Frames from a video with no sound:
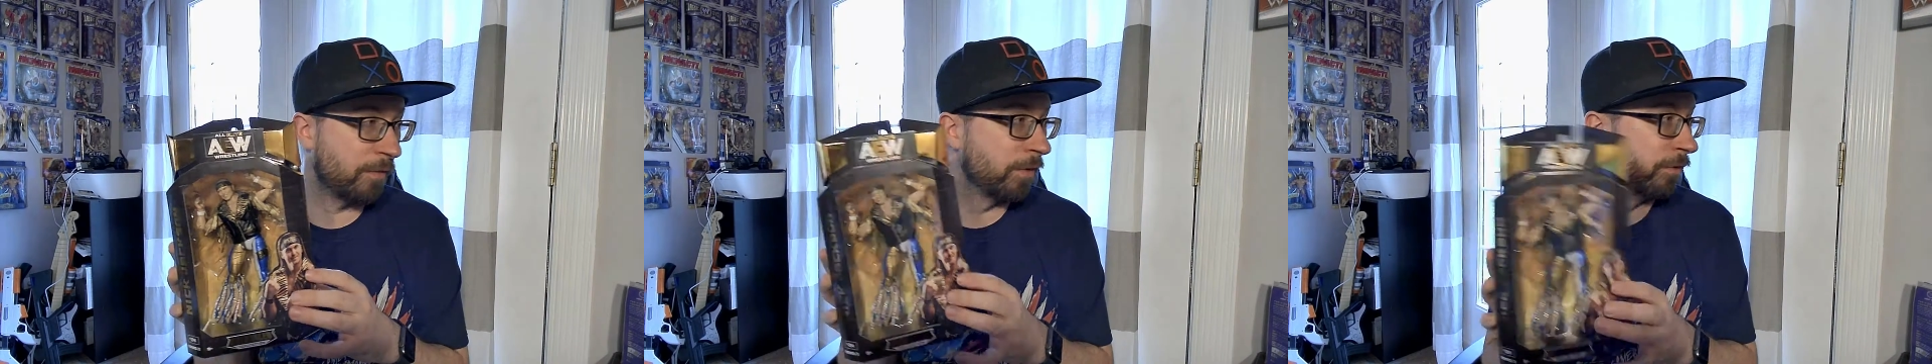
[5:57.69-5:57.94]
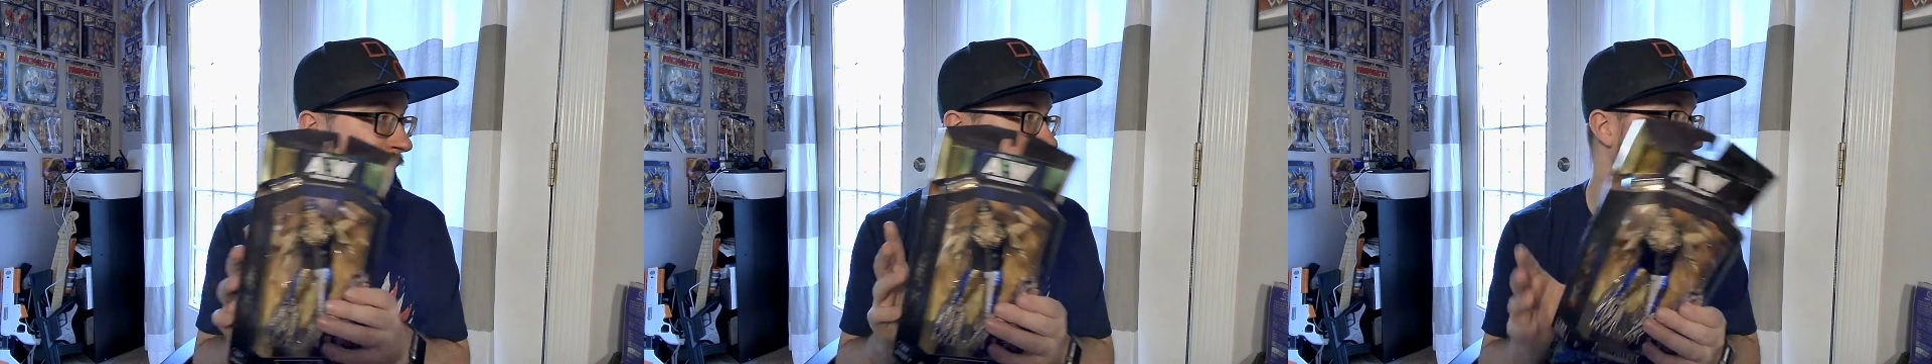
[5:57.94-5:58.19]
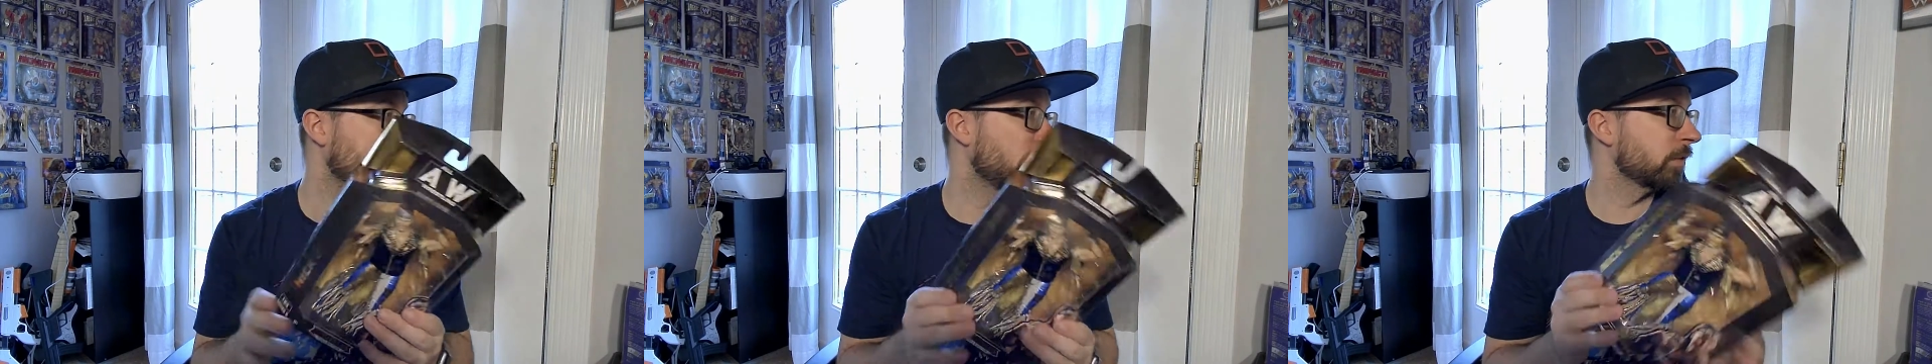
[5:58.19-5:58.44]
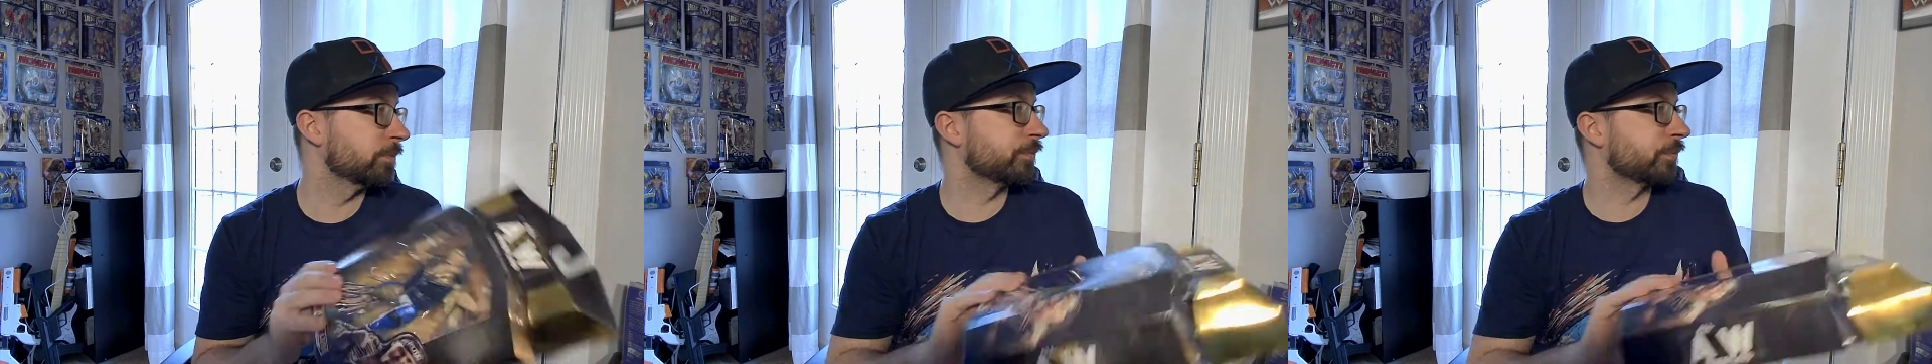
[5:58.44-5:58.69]
the figure, right?
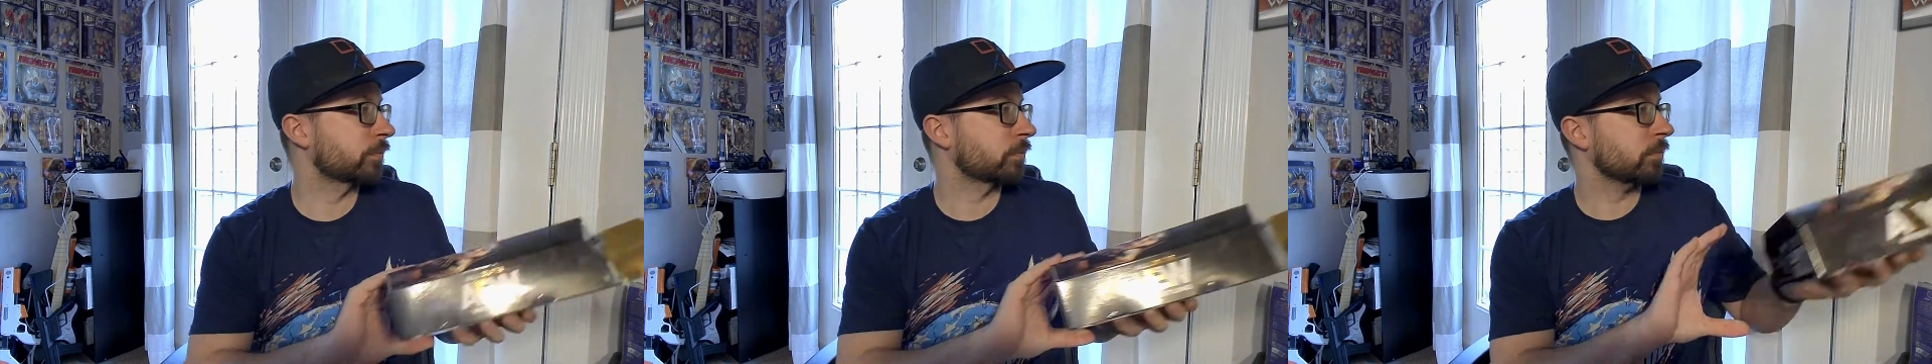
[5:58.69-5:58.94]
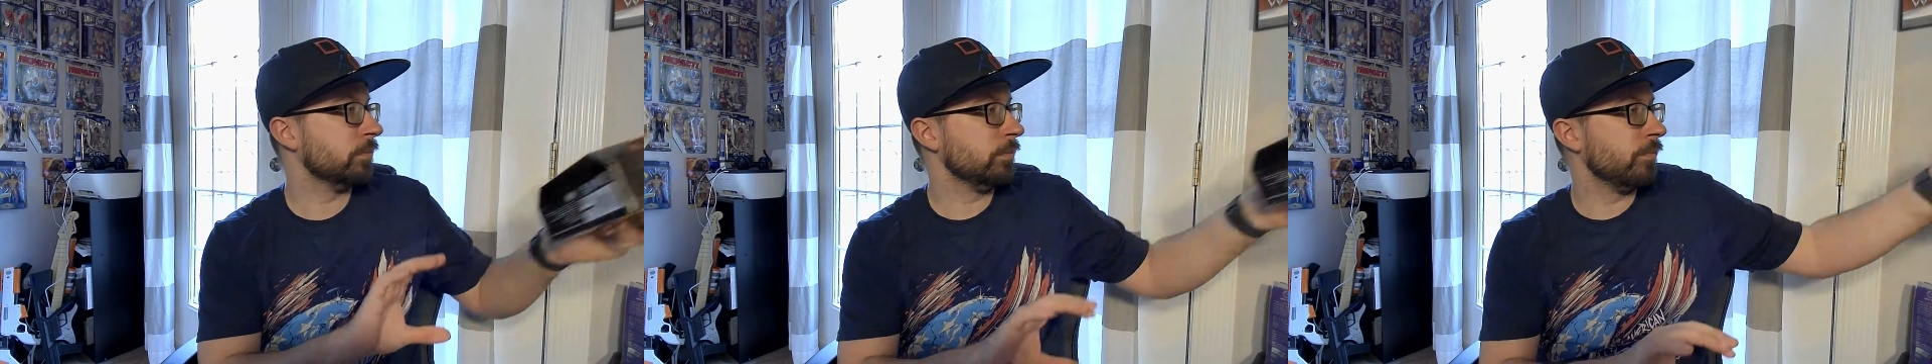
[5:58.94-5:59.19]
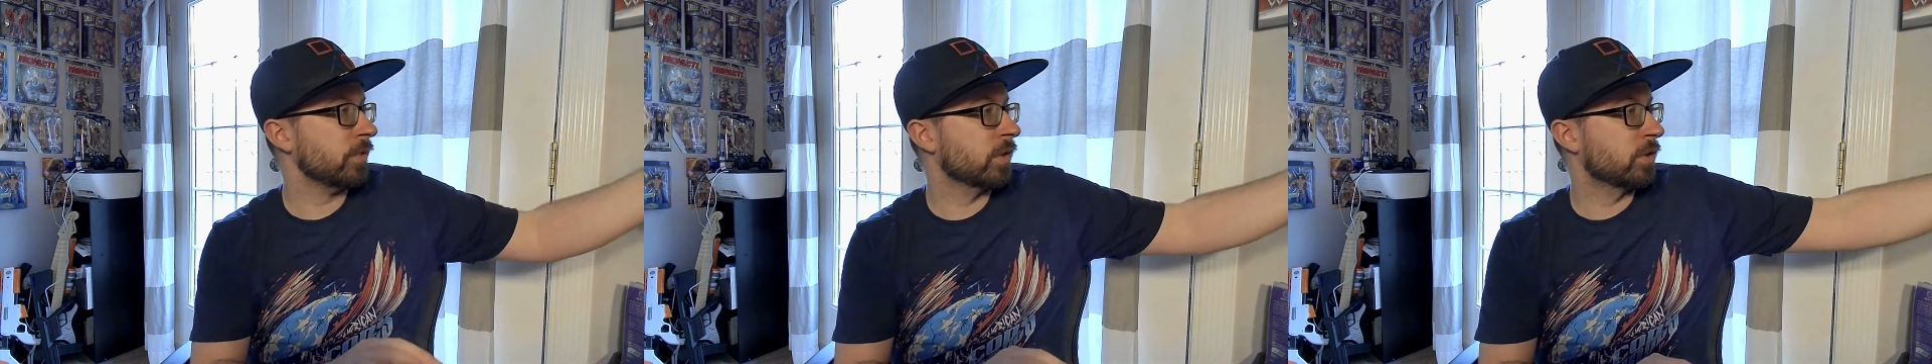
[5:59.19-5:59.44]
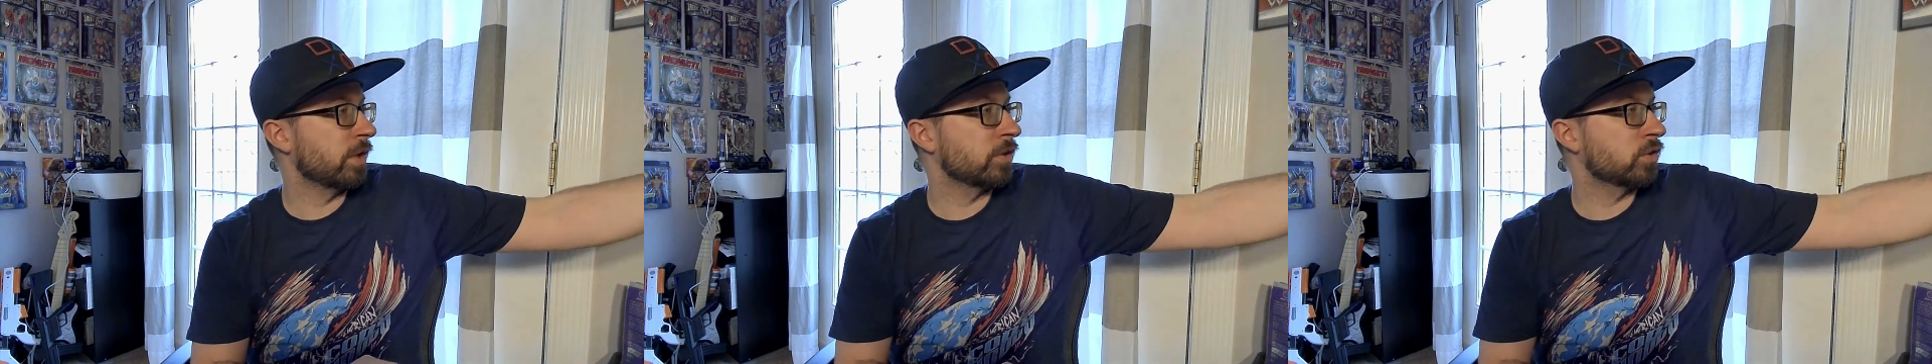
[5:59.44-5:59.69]

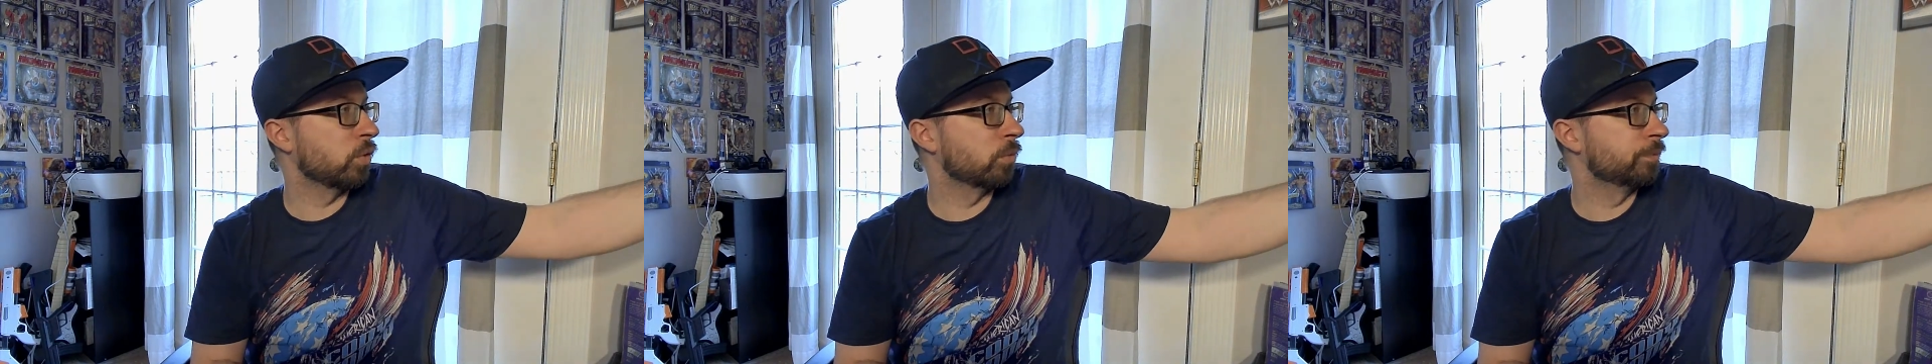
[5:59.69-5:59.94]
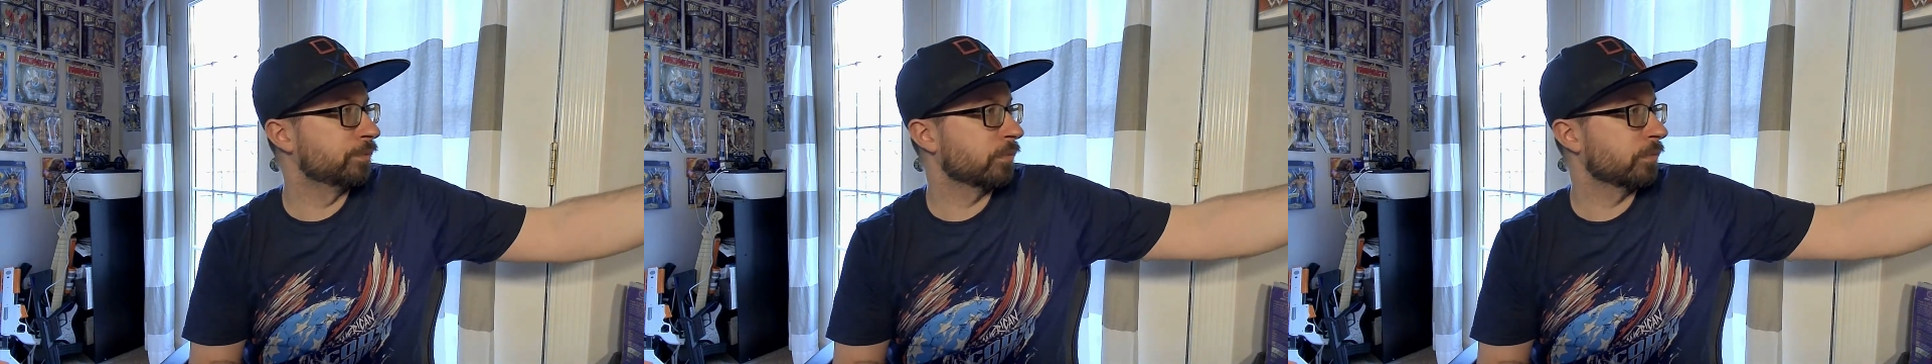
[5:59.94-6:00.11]
So that's cool.